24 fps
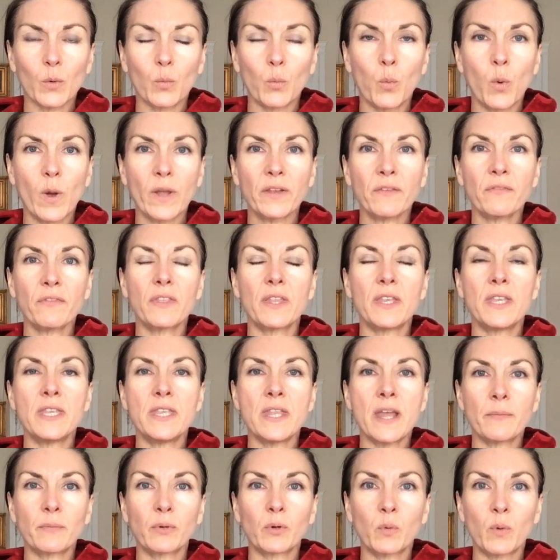One of the
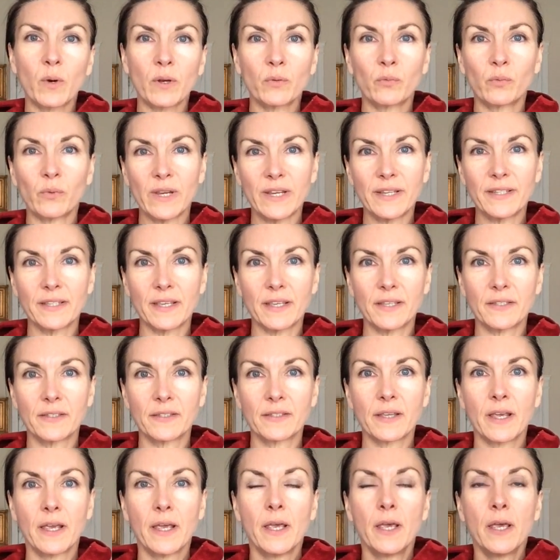#1
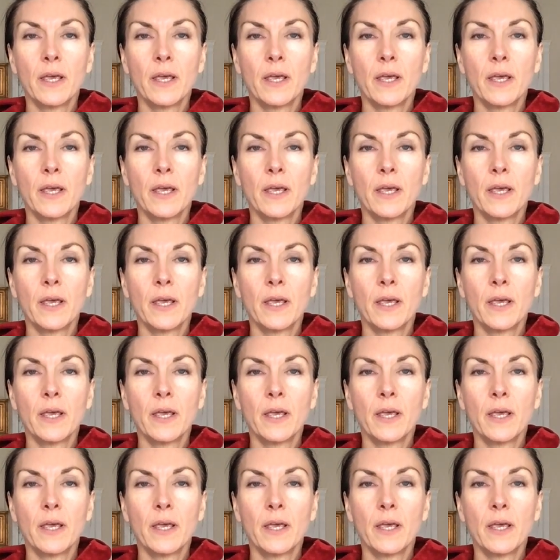reasons